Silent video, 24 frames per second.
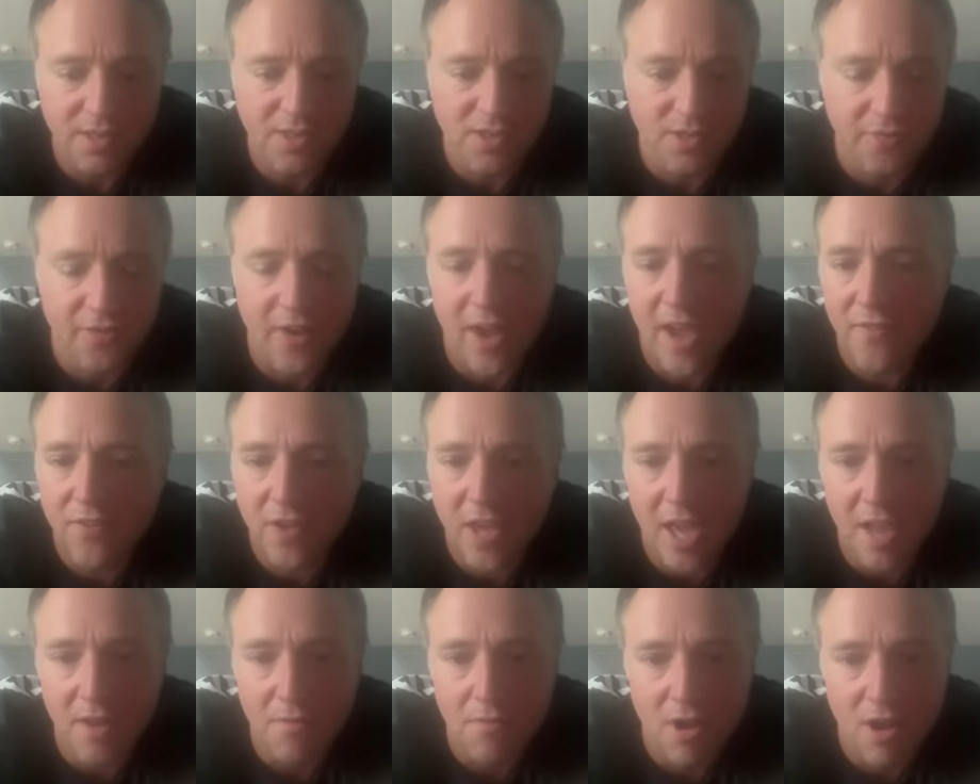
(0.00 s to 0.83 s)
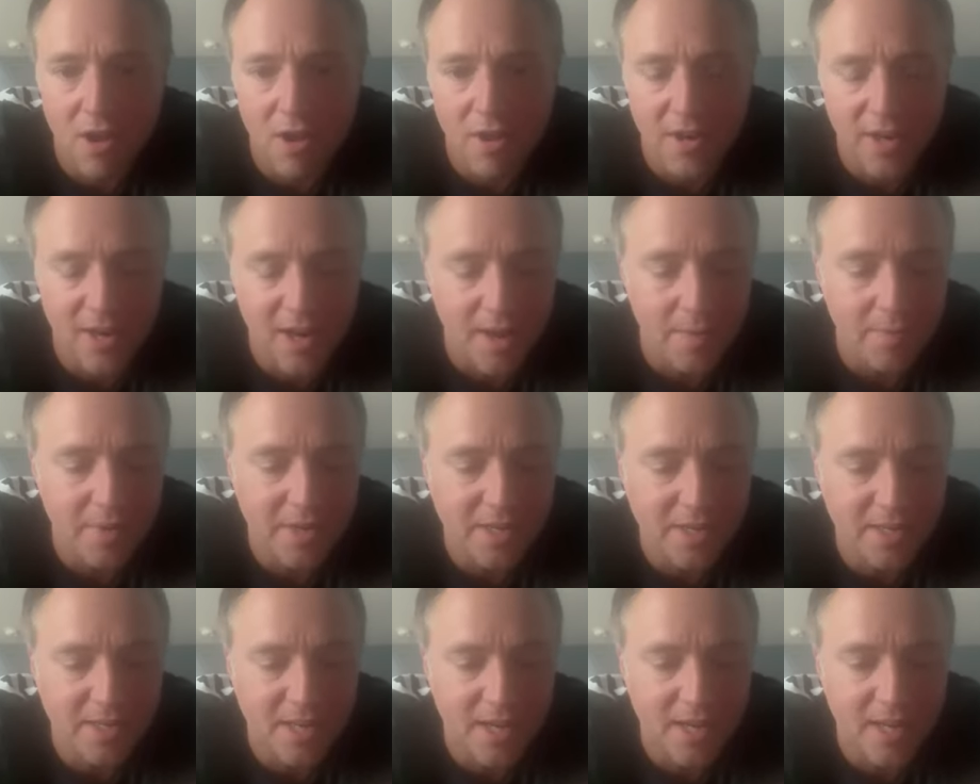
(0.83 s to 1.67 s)
It's a 5K run, and I
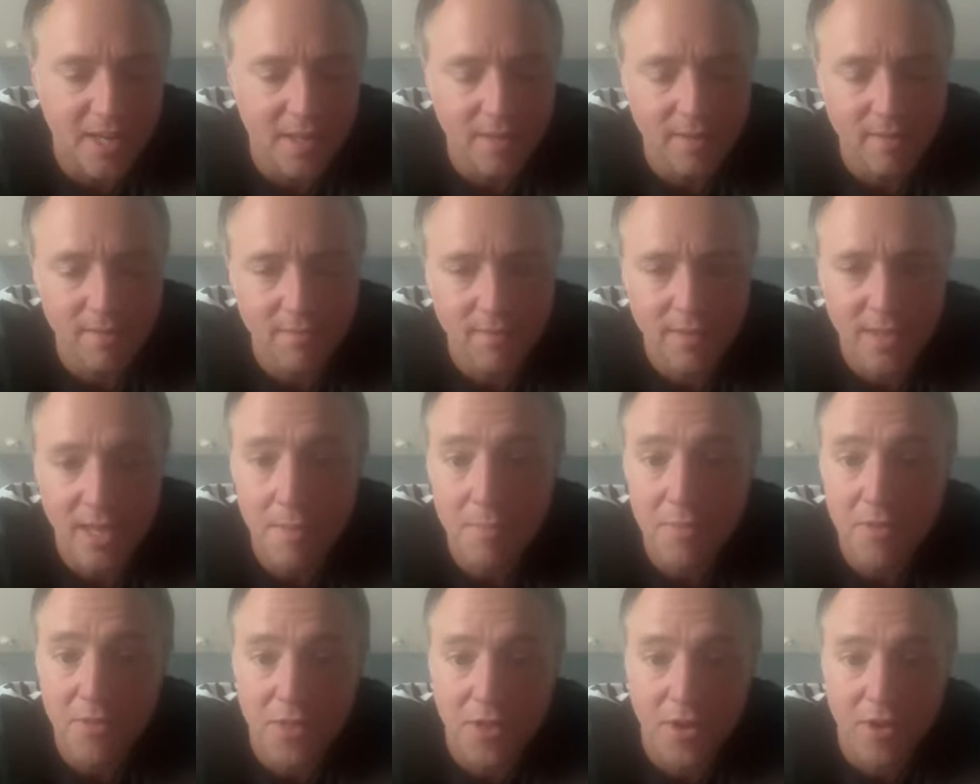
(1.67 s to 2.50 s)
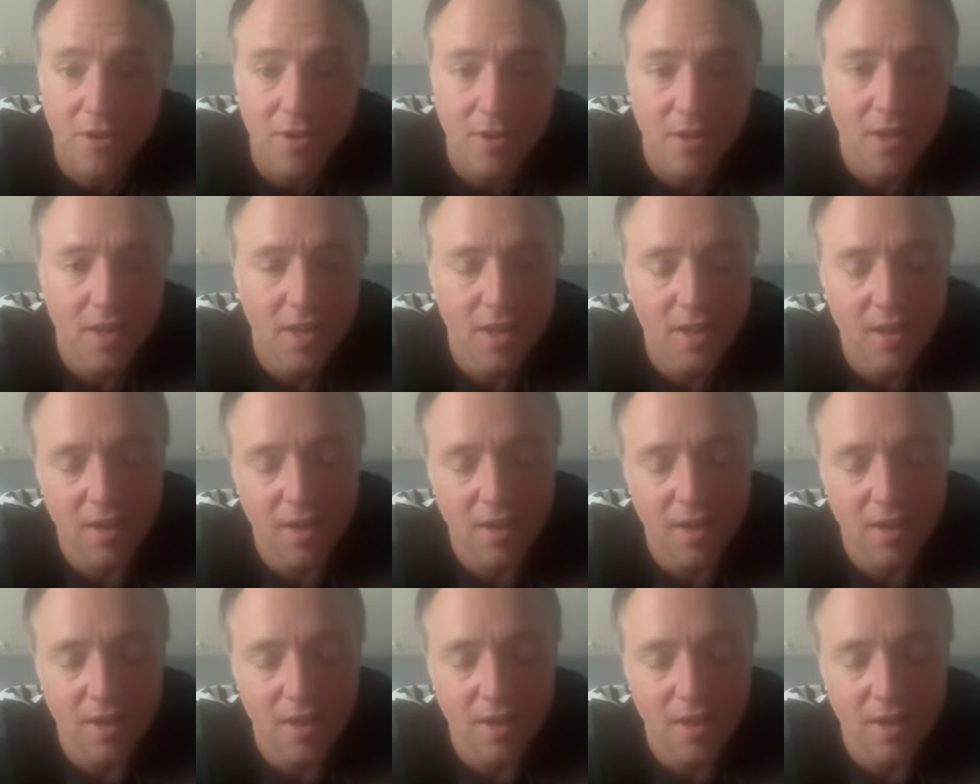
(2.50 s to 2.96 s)
went and did it. Came in third.